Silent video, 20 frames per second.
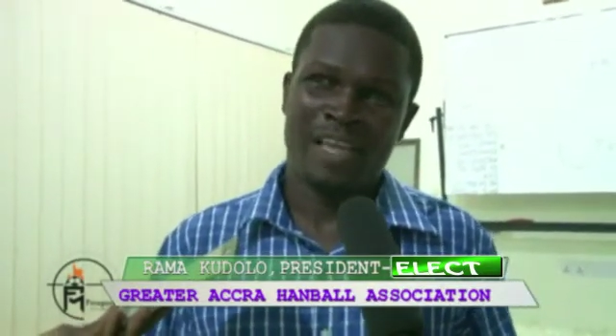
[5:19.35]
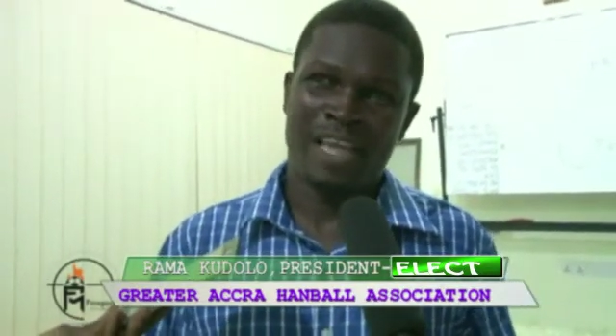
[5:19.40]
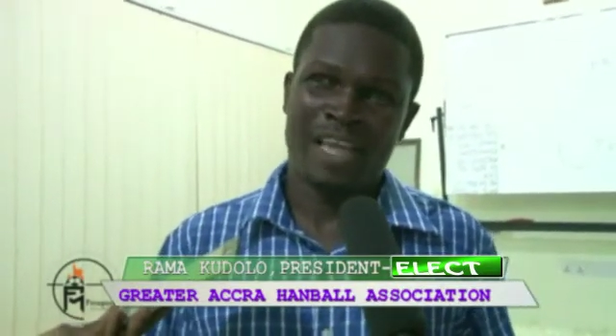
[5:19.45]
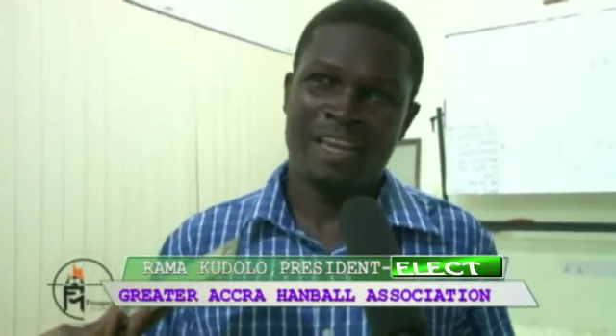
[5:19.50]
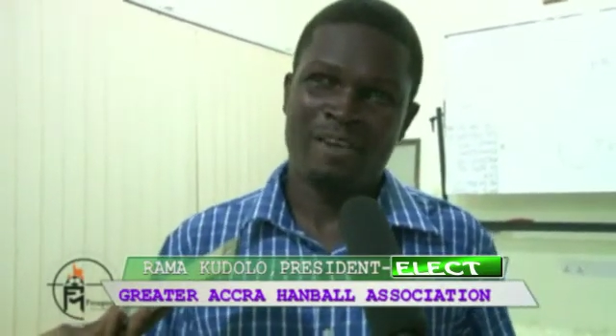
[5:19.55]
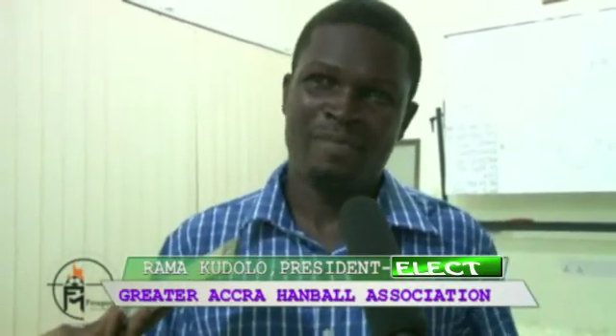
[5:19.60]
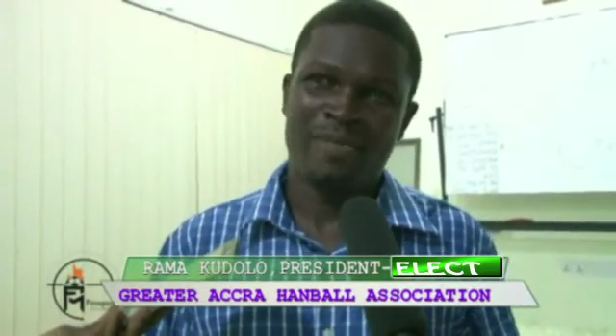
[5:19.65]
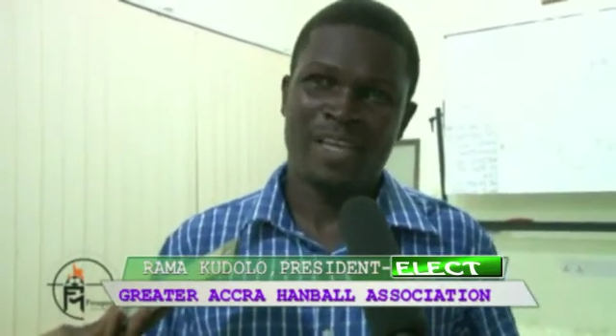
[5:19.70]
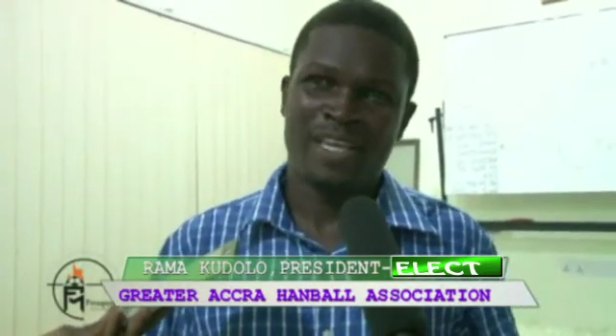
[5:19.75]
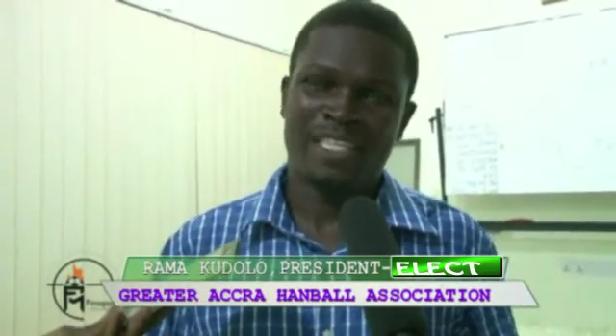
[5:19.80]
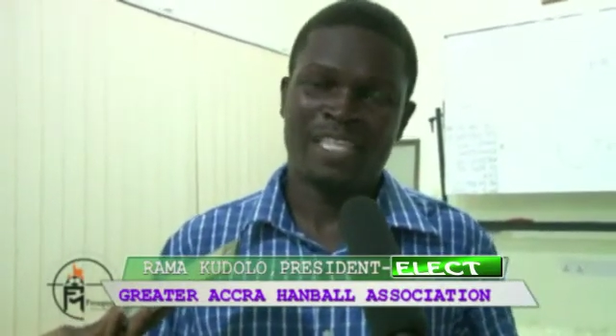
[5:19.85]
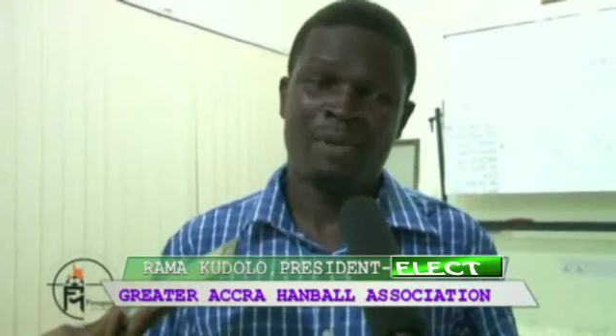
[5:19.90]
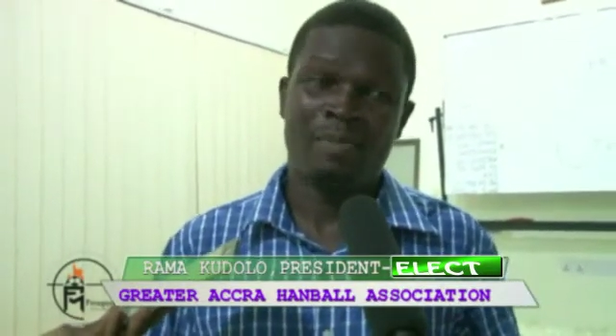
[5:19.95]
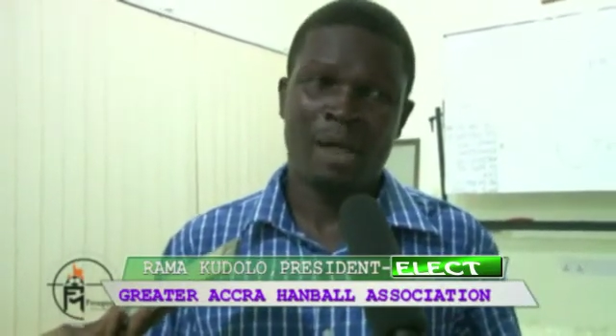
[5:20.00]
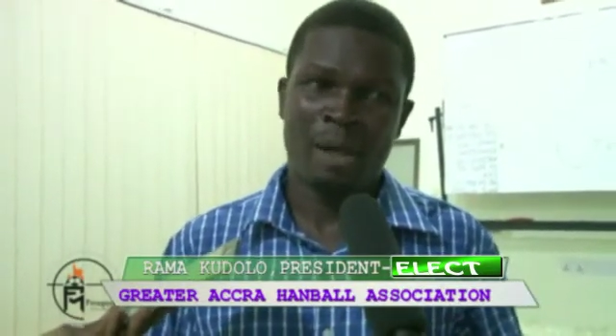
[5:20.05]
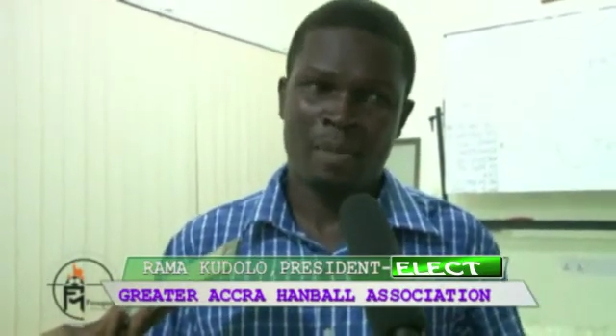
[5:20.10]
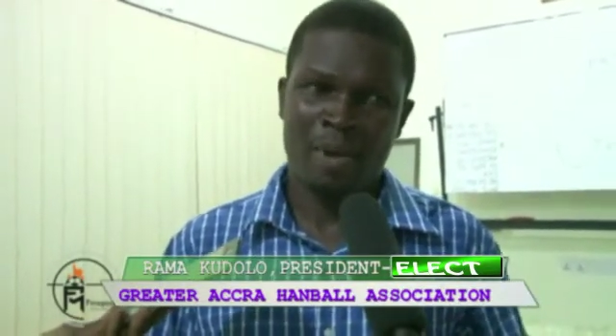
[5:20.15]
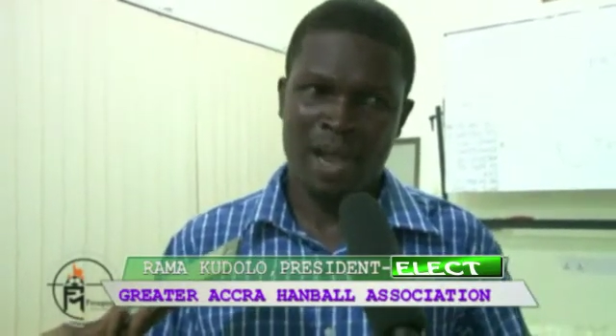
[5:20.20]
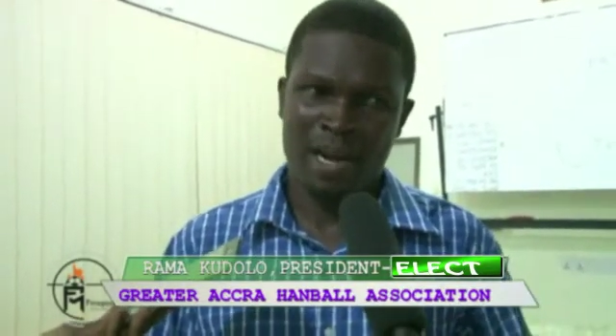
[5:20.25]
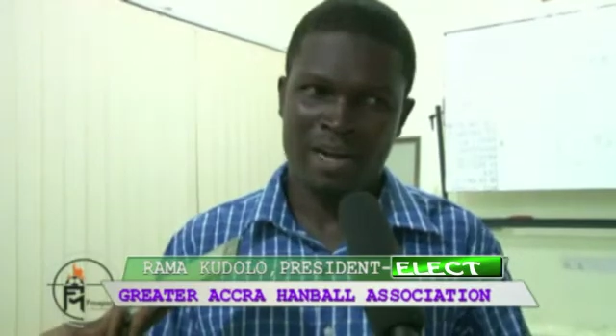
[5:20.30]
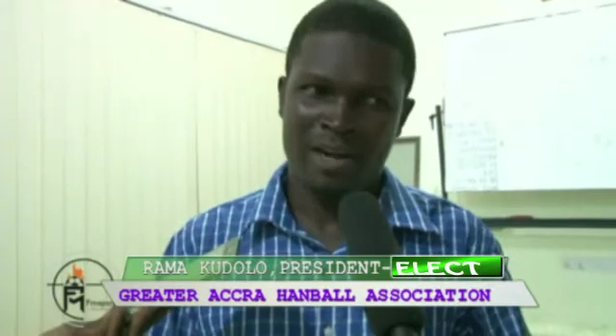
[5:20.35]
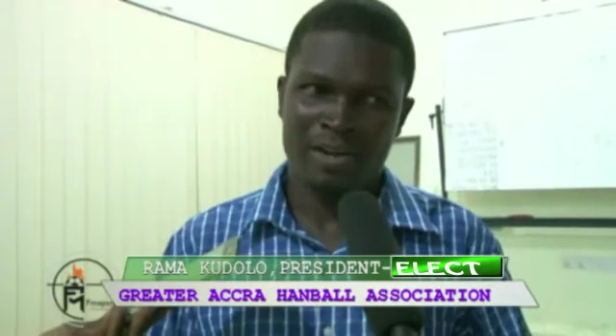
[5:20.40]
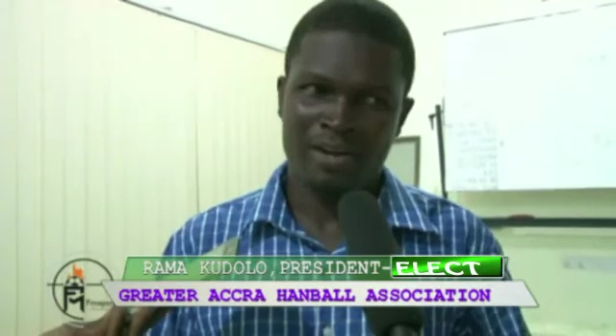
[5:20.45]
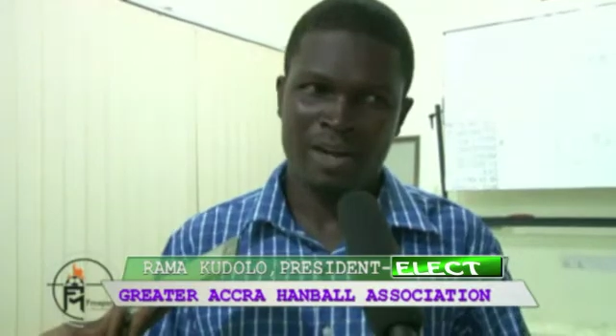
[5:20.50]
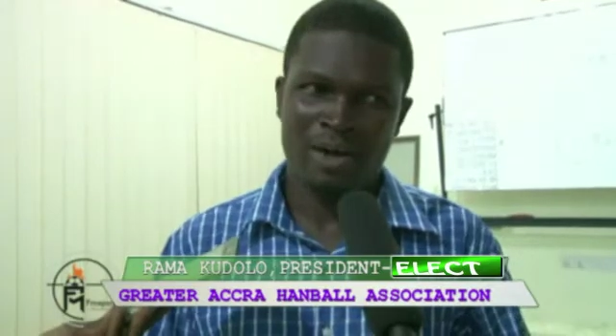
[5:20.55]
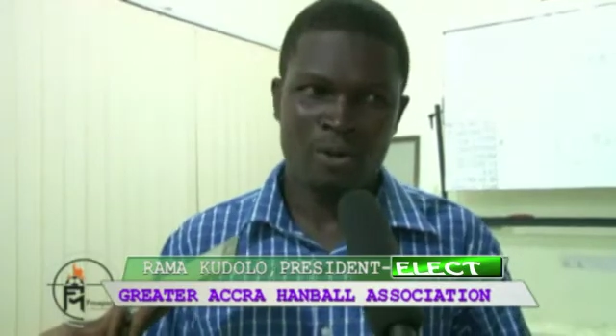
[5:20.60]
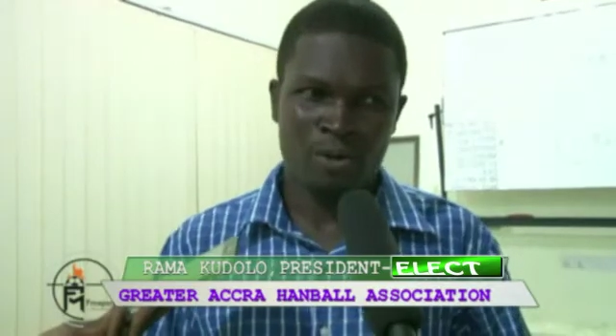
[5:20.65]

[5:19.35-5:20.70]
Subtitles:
heard me, I said my background.